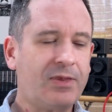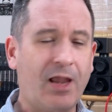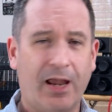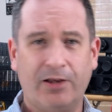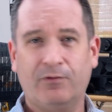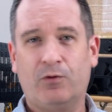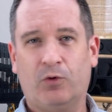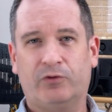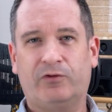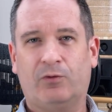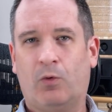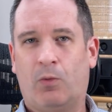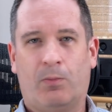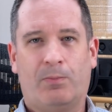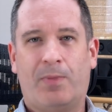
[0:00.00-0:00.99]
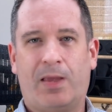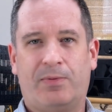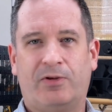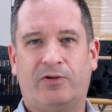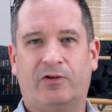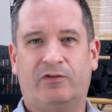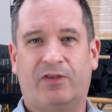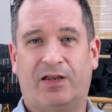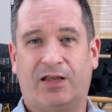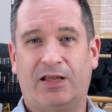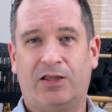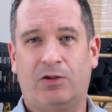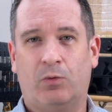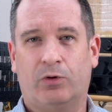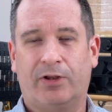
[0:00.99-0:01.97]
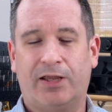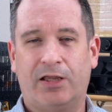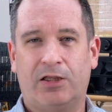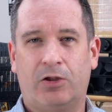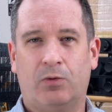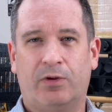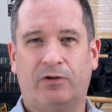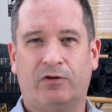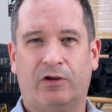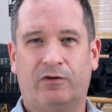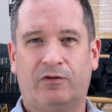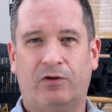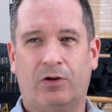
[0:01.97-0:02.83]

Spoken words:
And of course, or maybe just that EQ, you want to EQ in just,